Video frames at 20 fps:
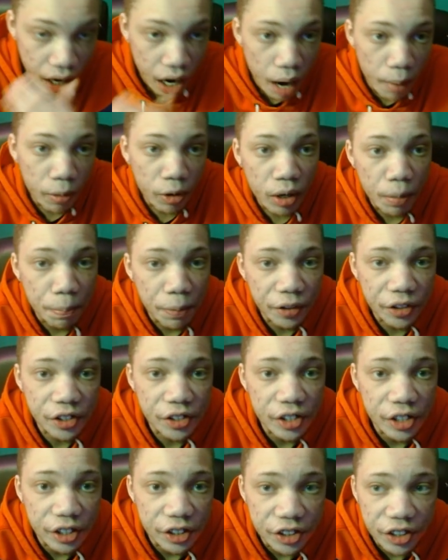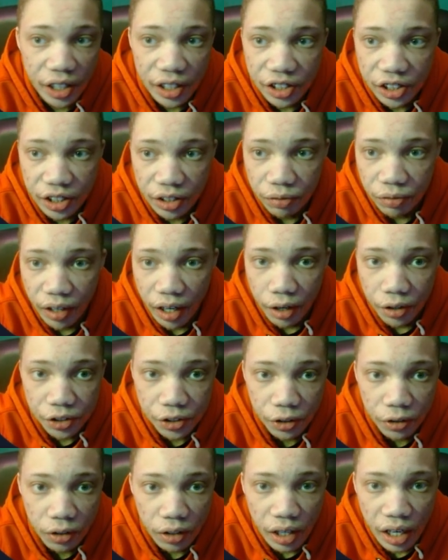I'm gonna put this in a TXT file.
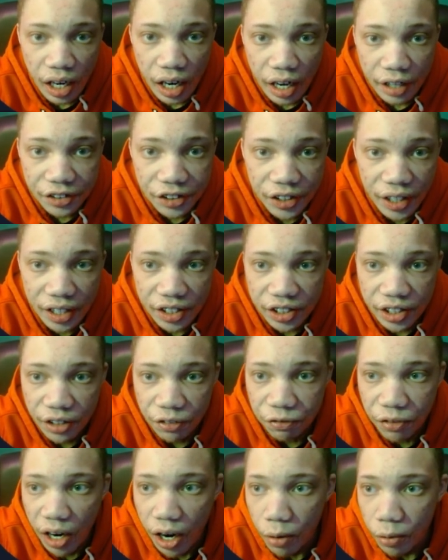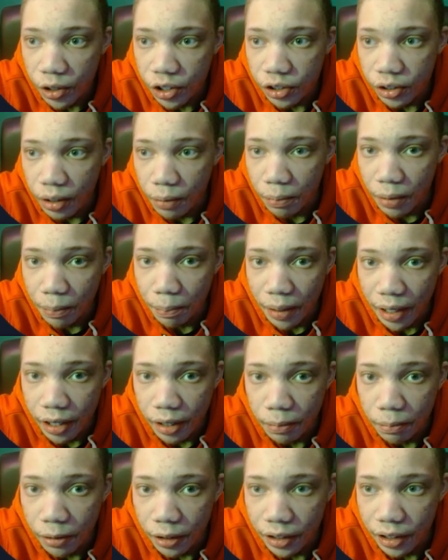So a TXT file works a bit better,
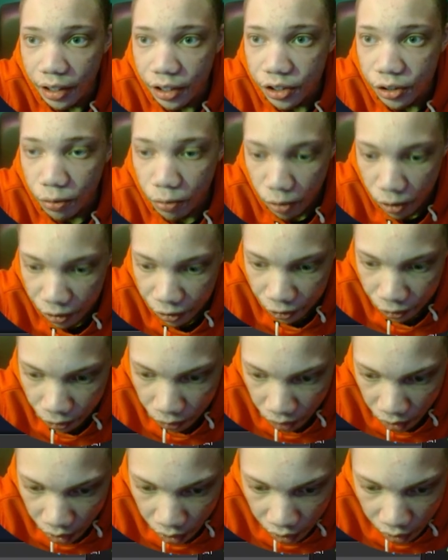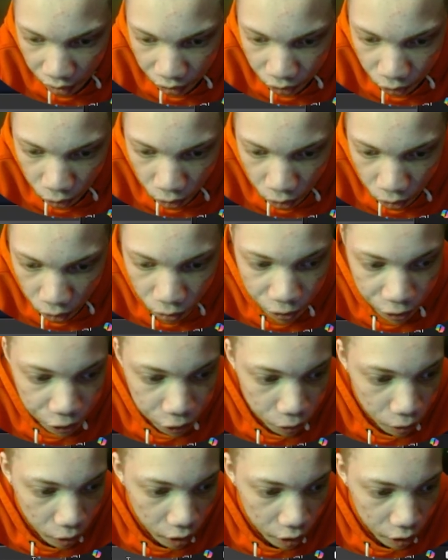but yeah. So what we're gonna do is go over
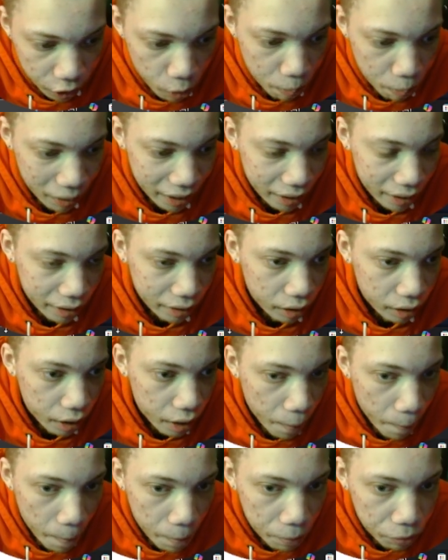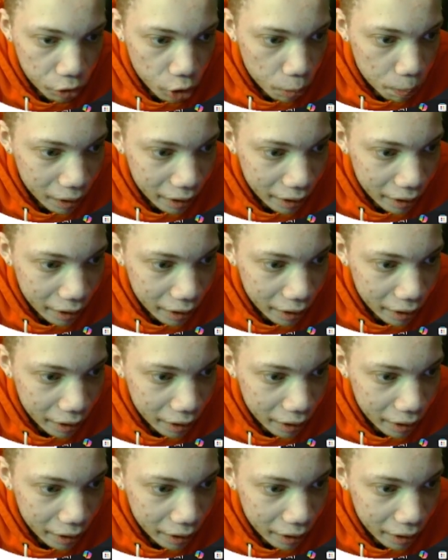to our notepad. I'm